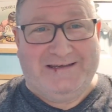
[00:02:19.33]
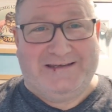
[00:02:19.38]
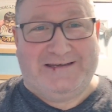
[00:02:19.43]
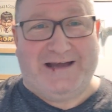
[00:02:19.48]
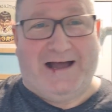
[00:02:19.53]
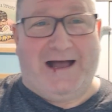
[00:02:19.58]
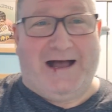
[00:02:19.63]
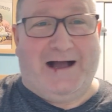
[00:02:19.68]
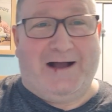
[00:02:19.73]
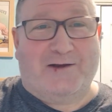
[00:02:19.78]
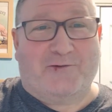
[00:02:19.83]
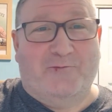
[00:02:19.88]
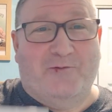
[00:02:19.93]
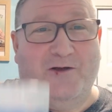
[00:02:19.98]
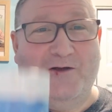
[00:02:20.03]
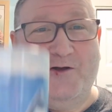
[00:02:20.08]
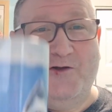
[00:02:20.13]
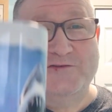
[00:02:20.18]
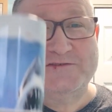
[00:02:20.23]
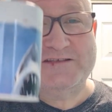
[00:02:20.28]
Dark
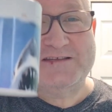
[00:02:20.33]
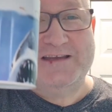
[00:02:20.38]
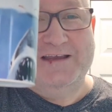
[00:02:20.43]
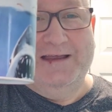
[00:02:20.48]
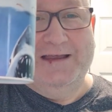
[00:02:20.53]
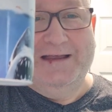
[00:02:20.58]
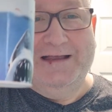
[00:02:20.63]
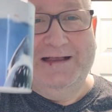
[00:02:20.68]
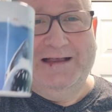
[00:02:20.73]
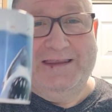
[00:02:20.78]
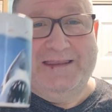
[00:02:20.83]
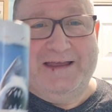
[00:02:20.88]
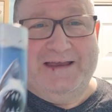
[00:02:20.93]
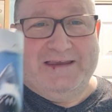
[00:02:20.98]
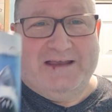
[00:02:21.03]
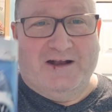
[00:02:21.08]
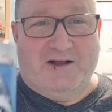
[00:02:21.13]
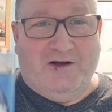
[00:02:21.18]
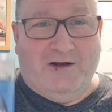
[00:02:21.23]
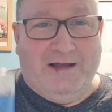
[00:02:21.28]
Roast. There
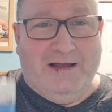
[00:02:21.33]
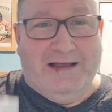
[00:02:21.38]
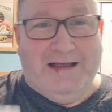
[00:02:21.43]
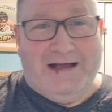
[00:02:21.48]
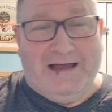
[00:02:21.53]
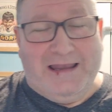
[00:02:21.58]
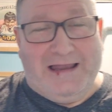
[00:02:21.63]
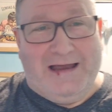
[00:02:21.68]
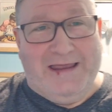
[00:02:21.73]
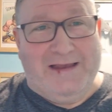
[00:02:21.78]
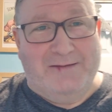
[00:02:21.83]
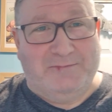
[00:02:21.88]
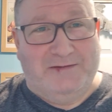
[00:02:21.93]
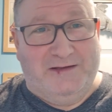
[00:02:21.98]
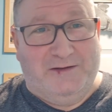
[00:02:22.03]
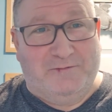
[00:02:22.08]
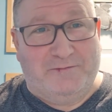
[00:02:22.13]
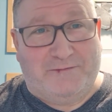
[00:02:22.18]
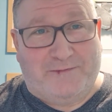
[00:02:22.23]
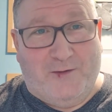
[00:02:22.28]
you go. I like them
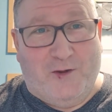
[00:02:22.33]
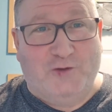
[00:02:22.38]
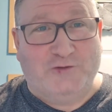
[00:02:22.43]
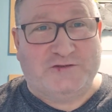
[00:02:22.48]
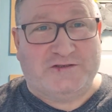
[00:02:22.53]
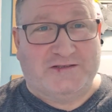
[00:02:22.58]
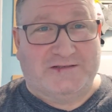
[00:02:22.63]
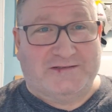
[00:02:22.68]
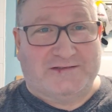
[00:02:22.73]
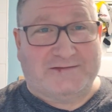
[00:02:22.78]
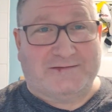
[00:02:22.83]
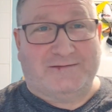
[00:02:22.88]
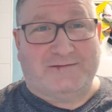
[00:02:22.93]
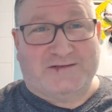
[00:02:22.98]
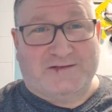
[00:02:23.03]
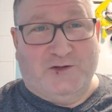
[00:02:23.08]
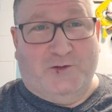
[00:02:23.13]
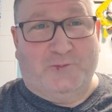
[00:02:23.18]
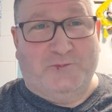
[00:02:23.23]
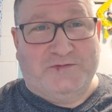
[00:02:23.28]
little Folgers
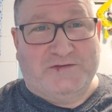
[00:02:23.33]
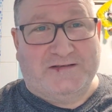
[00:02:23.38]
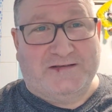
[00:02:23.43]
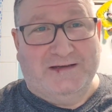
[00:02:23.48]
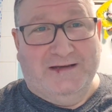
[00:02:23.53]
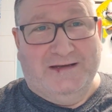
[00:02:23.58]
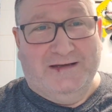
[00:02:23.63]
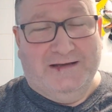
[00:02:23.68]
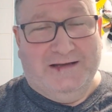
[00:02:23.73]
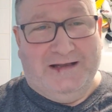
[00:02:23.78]
tubs.